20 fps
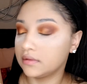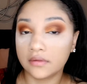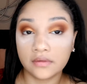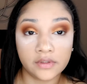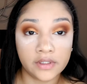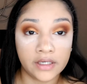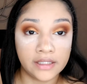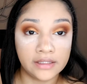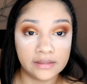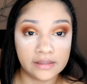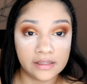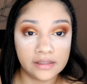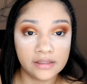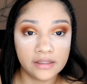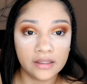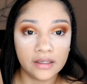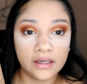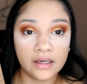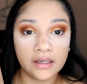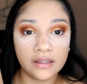
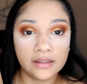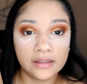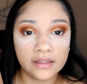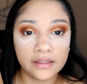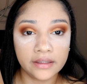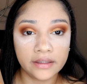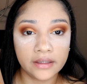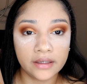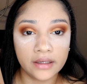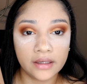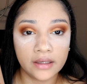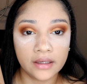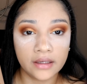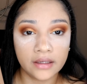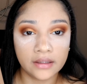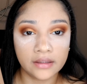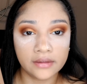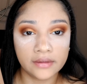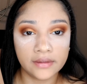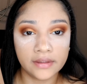transition color,
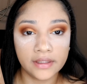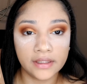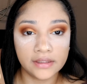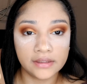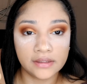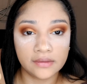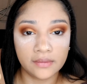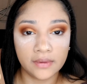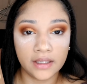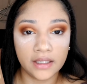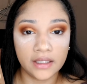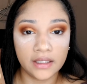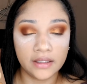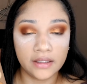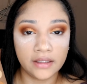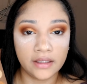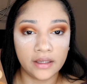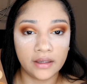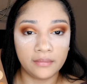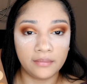this
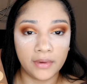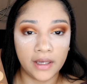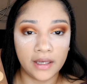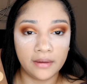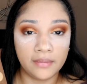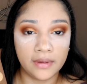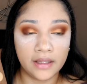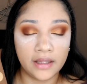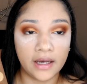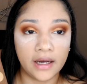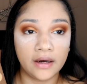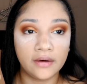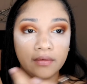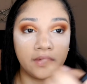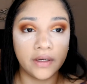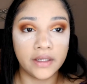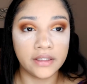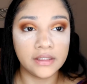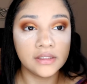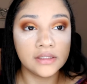one and maybe that one,